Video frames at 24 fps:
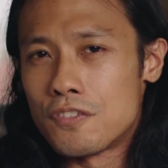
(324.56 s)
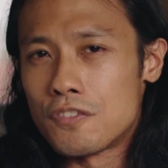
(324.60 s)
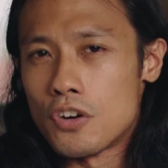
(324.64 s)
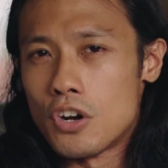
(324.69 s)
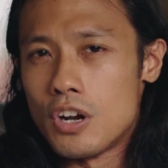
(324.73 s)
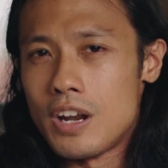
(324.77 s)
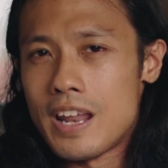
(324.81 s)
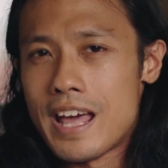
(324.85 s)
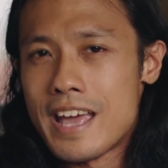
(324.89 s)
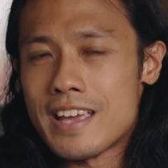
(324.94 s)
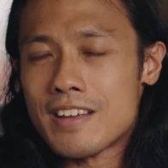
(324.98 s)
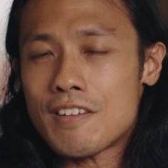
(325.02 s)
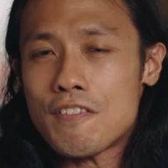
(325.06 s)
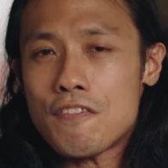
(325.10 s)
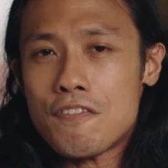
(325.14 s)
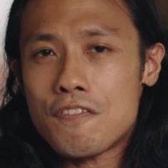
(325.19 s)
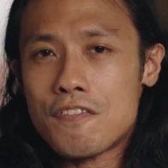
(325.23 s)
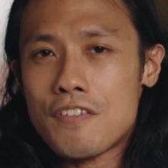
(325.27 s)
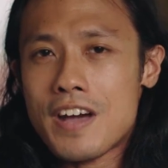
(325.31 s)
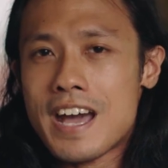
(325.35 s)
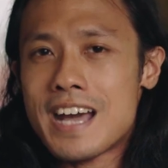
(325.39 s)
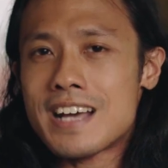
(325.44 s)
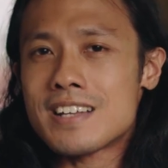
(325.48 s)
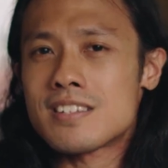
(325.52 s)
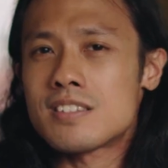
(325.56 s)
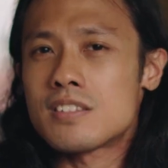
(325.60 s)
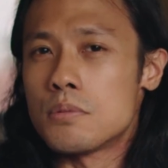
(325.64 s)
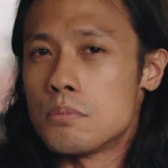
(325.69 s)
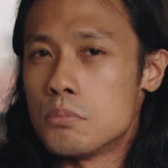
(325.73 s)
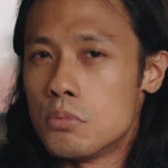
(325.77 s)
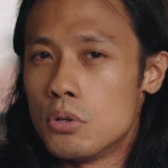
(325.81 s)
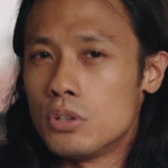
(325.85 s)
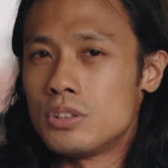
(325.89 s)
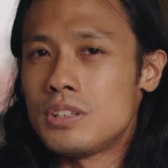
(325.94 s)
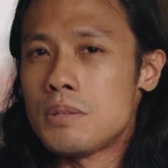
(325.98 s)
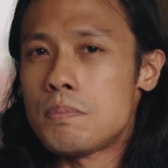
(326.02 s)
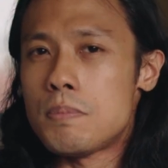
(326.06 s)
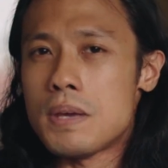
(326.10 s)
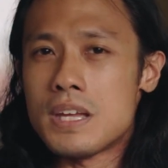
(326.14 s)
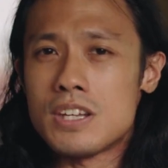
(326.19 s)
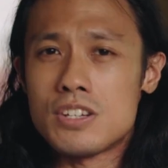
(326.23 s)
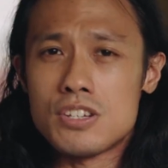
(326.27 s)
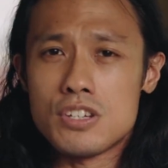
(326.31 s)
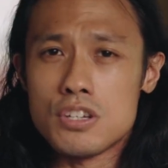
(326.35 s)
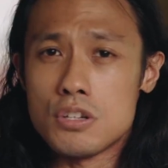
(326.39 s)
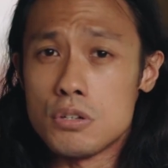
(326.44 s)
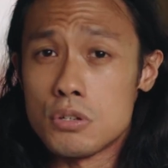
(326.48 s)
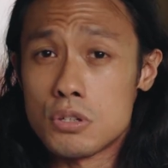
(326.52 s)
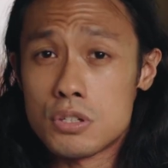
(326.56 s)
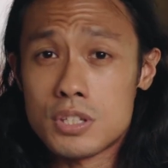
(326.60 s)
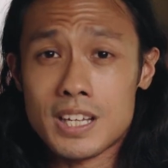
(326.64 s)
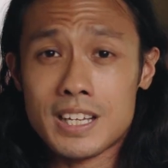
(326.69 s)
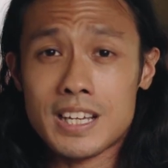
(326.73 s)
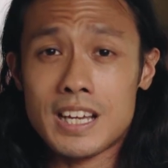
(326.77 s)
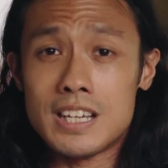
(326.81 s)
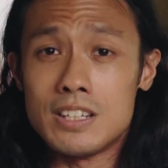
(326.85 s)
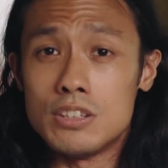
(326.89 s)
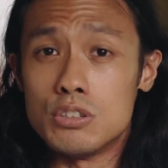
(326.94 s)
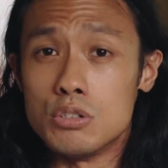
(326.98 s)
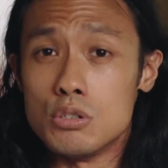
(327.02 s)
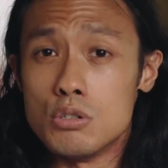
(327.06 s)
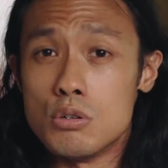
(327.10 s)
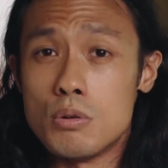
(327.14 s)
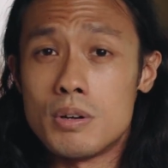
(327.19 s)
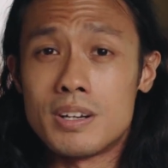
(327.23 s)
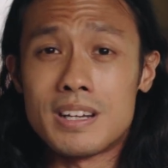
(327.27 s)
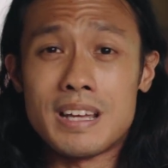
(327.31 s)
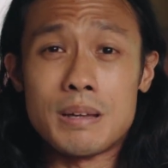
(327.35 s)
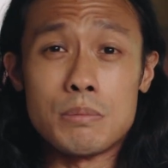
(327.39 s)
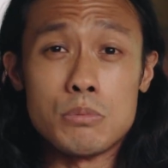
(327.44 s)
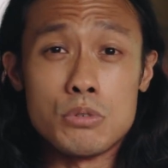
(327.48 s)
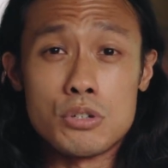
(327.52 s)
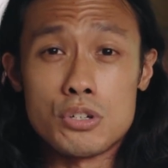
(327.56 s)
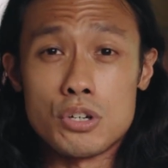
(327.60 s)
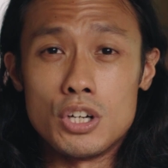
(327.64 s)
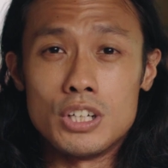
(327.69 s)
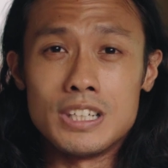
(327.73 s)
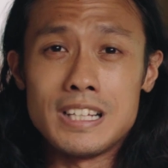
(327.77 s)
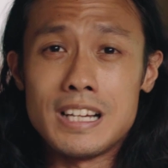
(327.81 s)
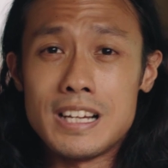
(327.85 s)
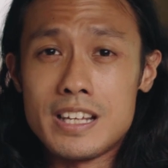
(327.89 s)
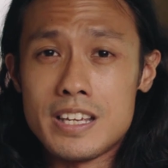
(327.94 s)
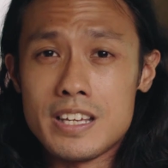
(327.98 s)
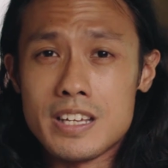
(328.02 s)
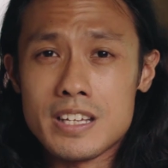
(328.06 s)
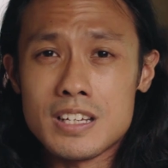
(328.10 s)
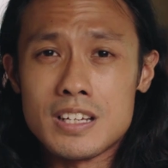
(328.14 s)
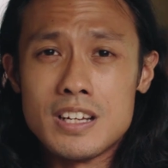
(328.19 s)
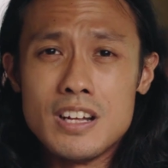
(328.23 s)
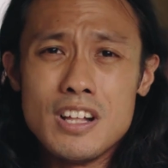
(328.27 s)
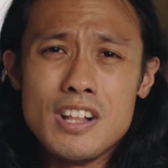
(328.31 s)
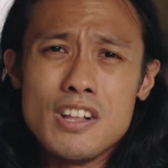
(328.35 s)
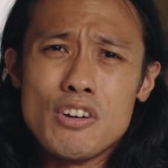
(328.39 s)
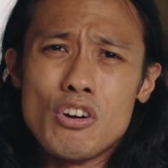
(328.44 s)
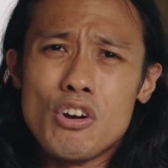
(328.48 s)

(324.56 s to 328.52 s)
for like fast multi-page use like I do when I'm journaling,